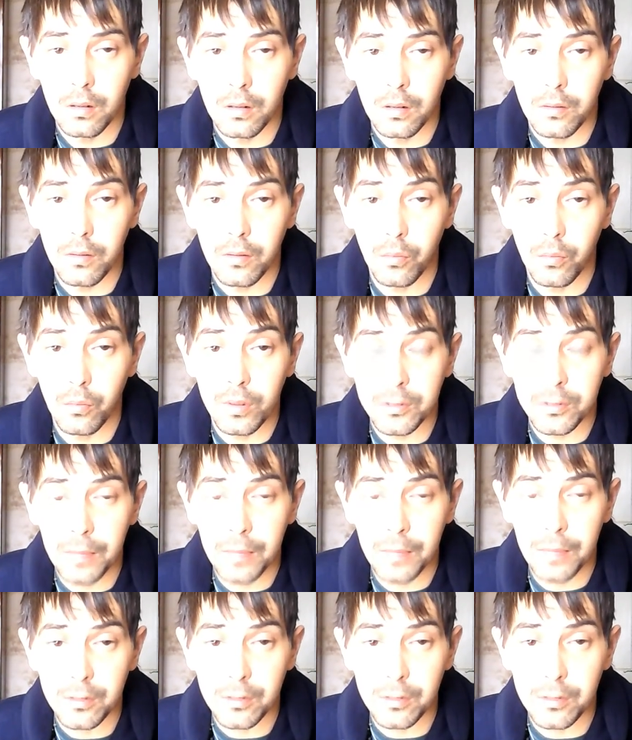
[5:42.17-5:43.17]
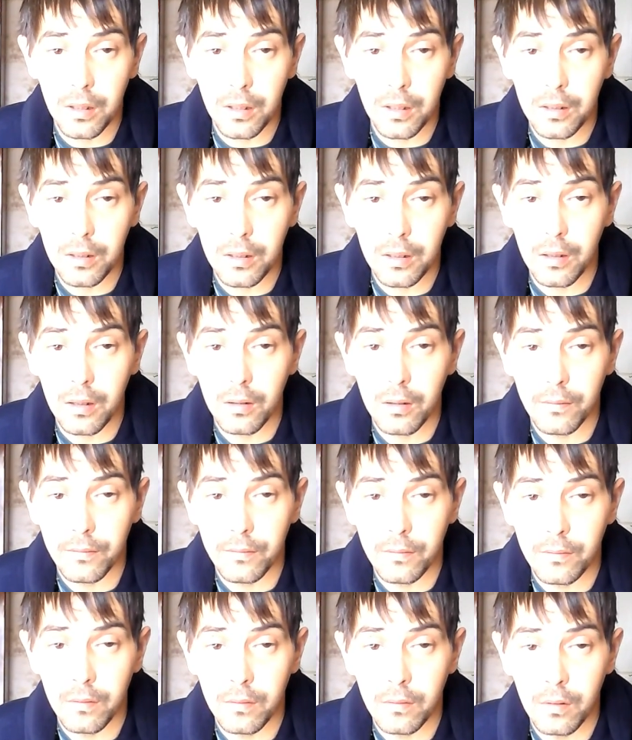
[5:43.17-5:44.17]
the responsibility
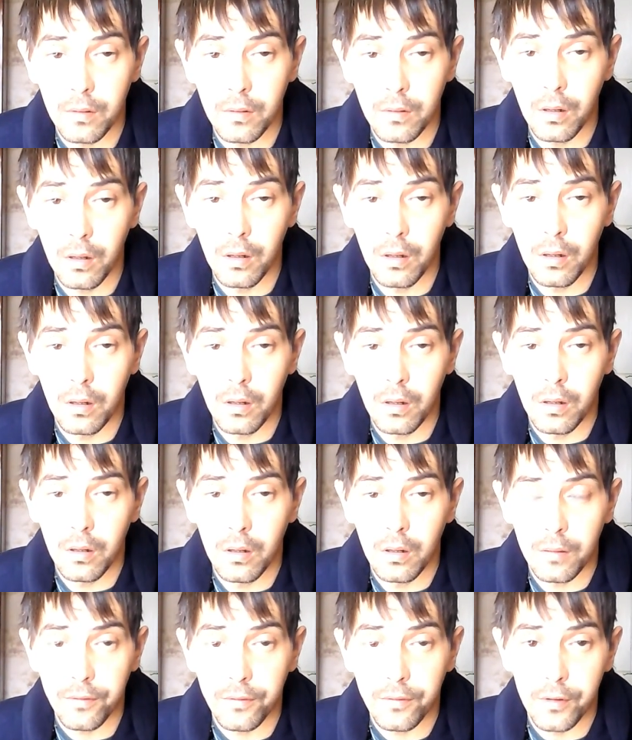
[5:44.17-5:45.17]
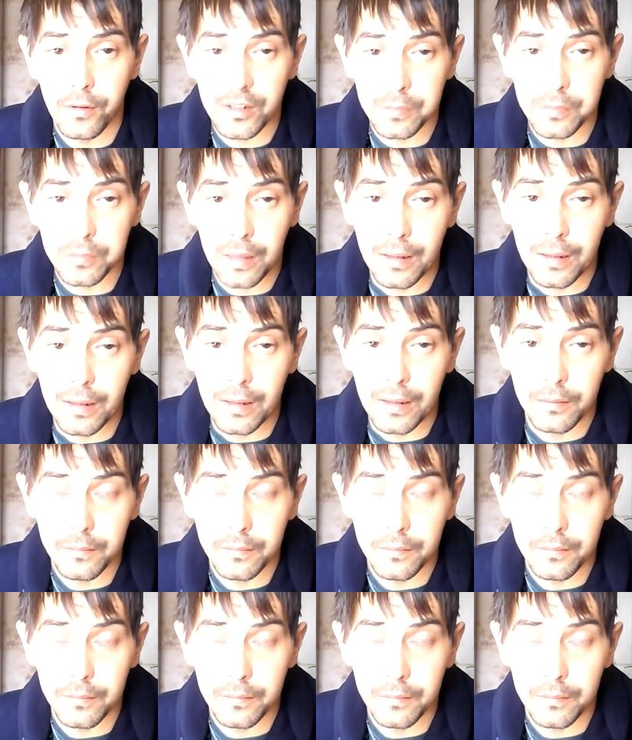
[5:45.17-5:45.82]
for this planet